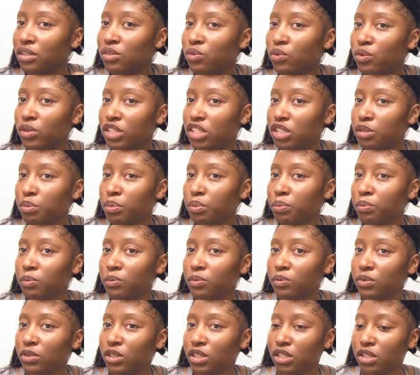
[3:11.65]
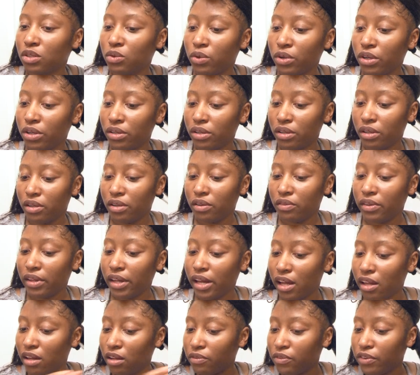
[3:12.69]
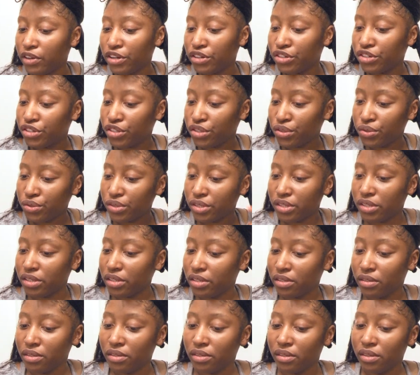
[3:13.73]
one squirt of the aloe vera juice.